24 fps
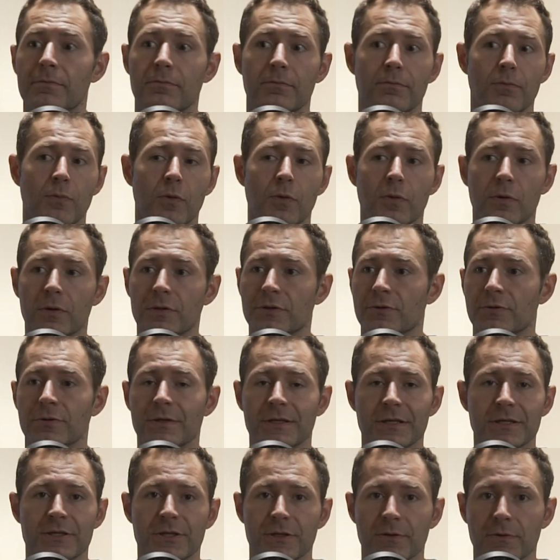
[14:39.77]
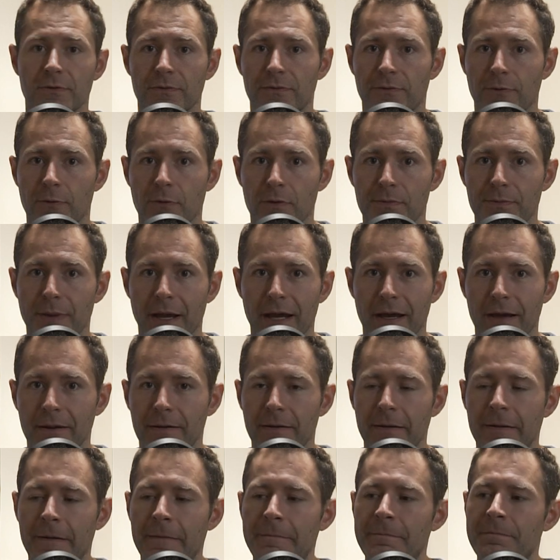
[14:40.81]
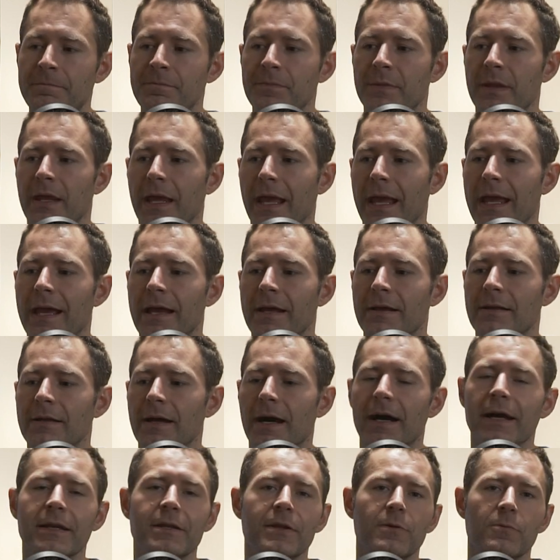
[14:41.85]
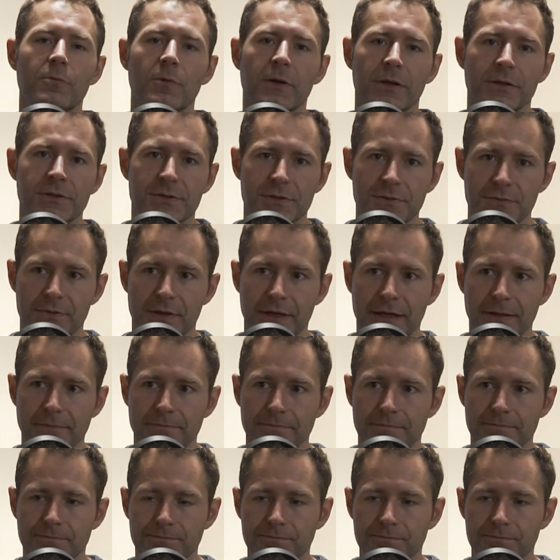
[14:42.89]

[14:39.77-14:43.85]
more traditional format. And I didn't want to do that.